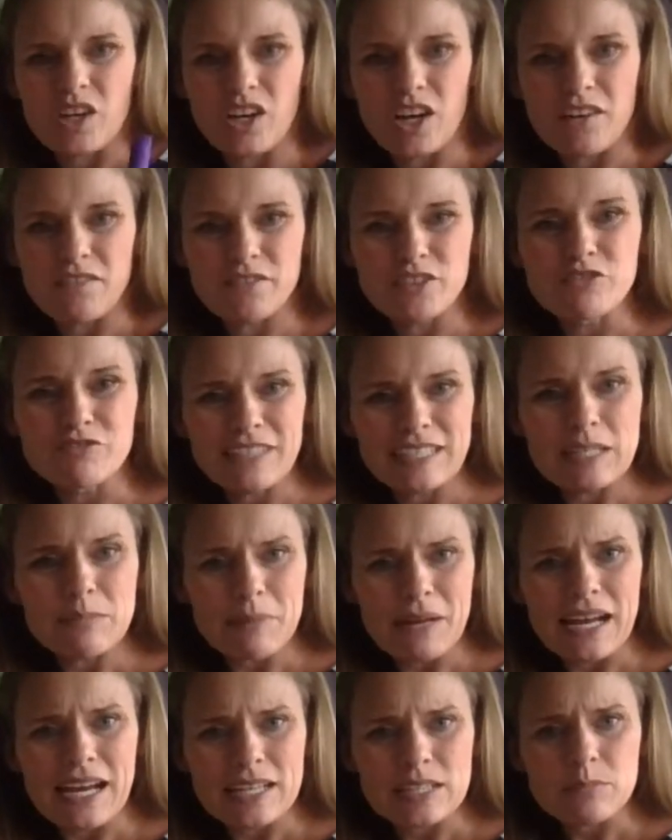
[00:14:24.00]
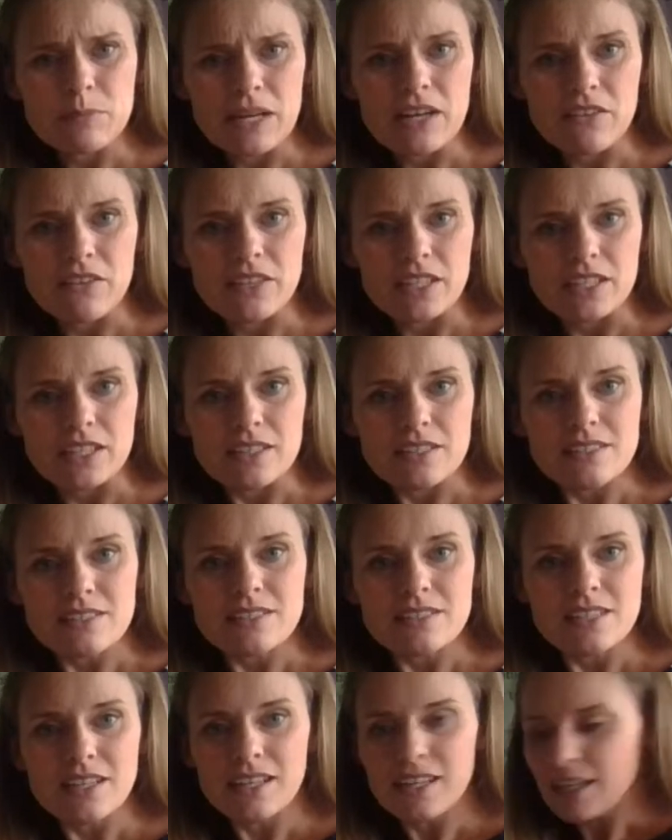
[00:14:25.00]
I feel really bad about
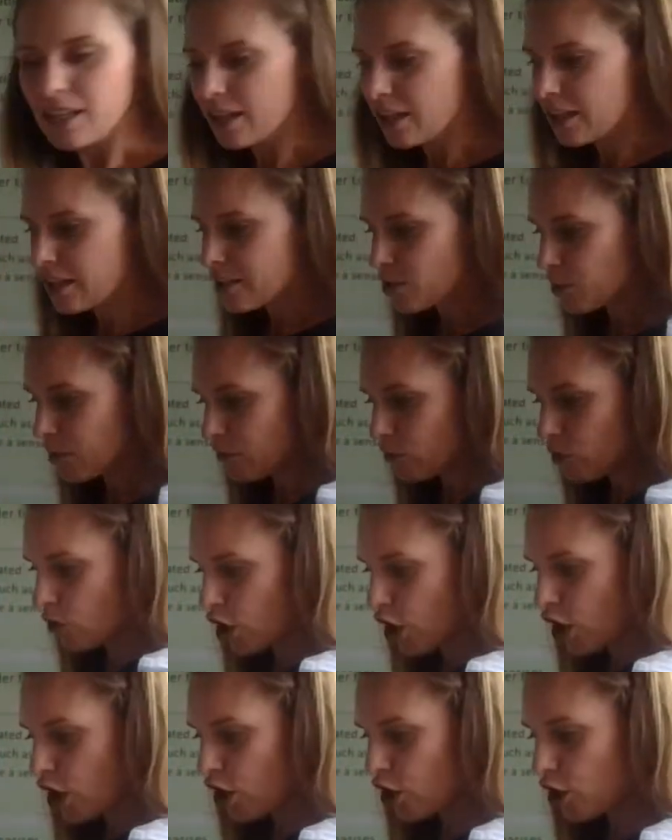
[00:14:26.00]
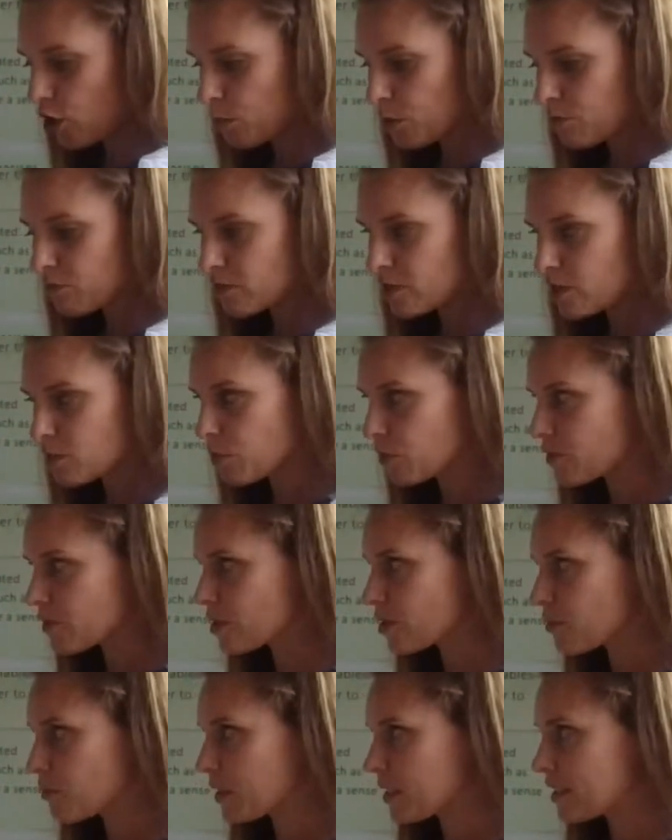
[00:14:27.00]
this. So we've got hope and
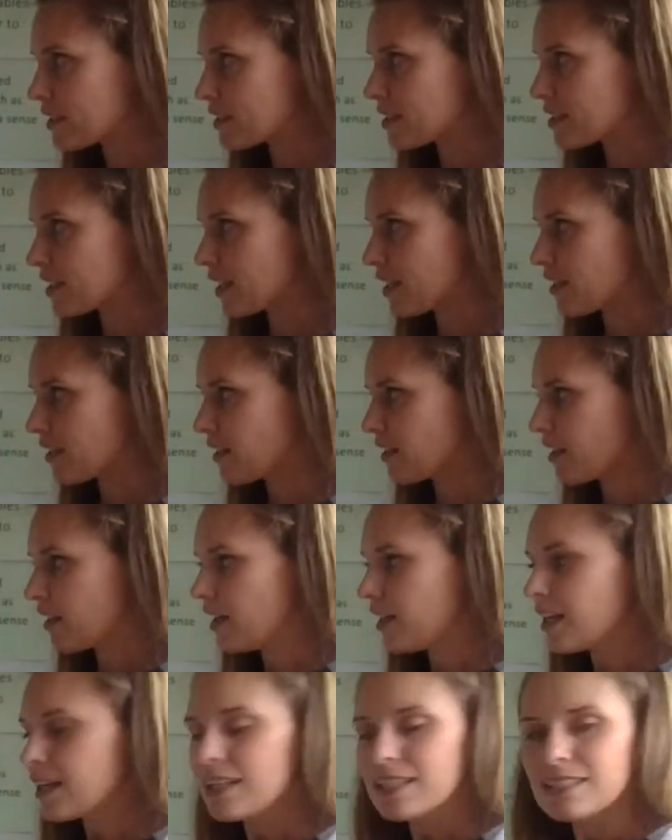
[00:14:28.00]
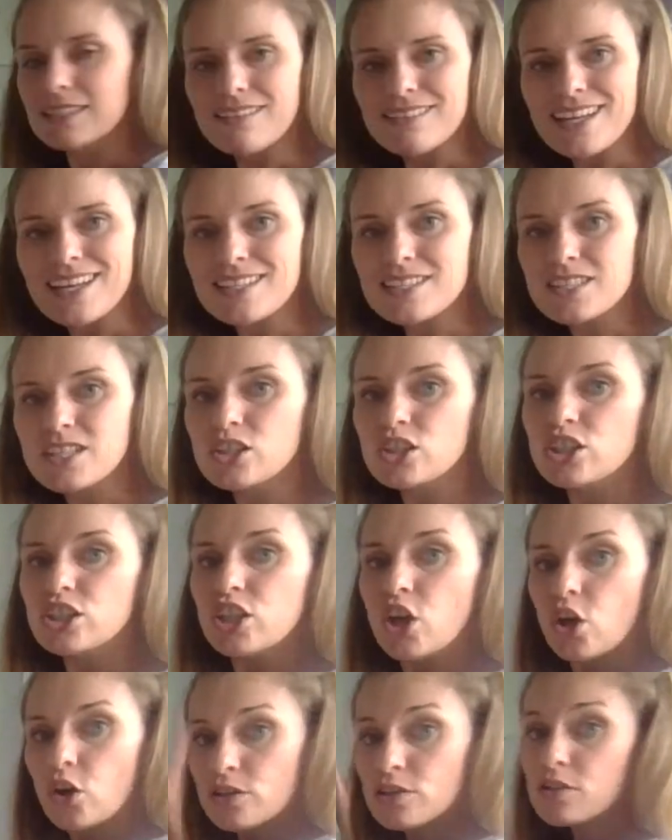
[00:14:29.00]
responsibility. Now, that's a
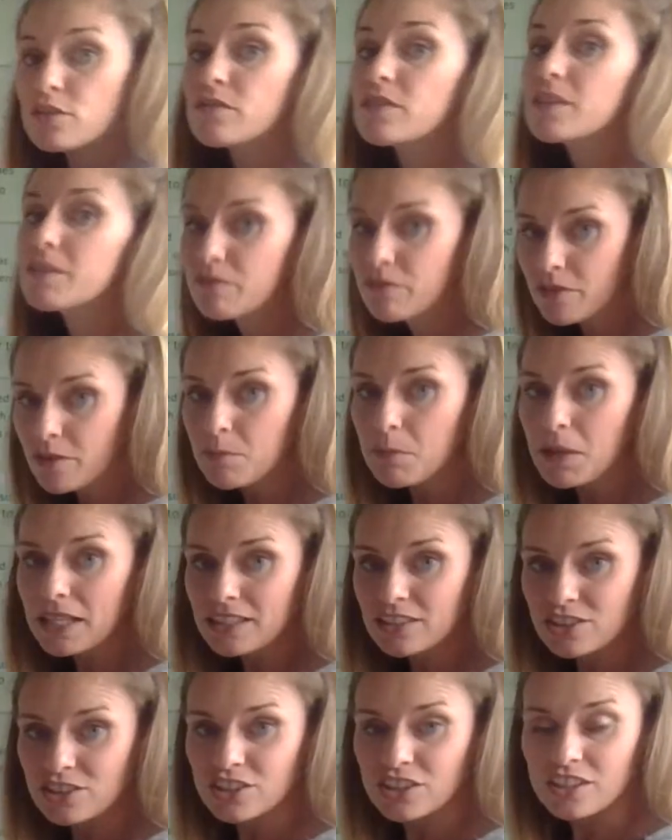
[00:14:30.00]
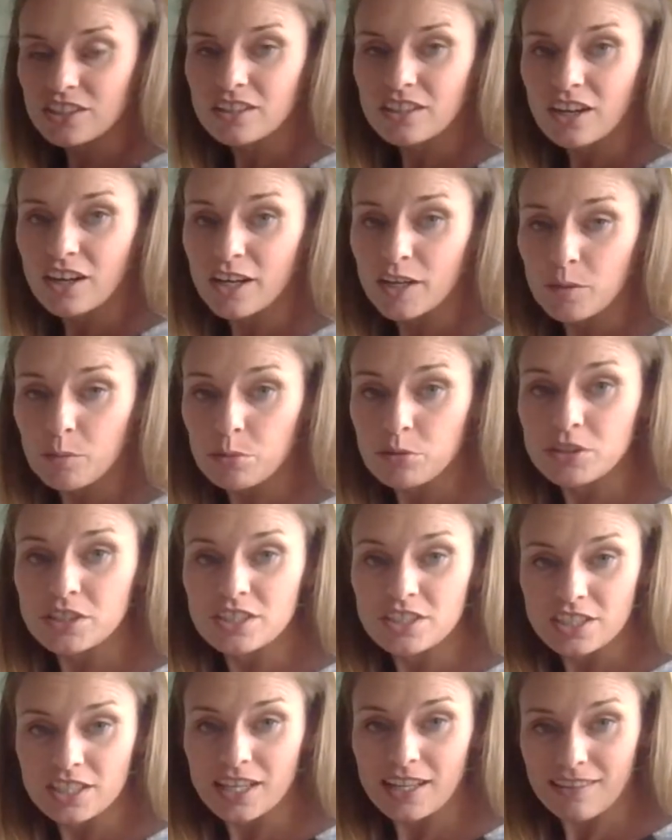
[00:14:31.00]
lot of information. I
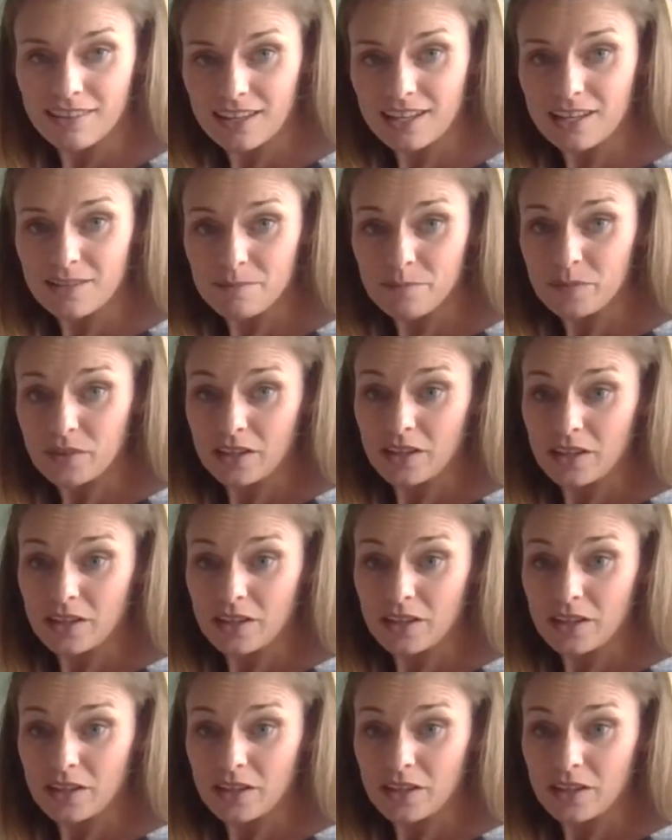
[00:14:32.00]
appreciate that.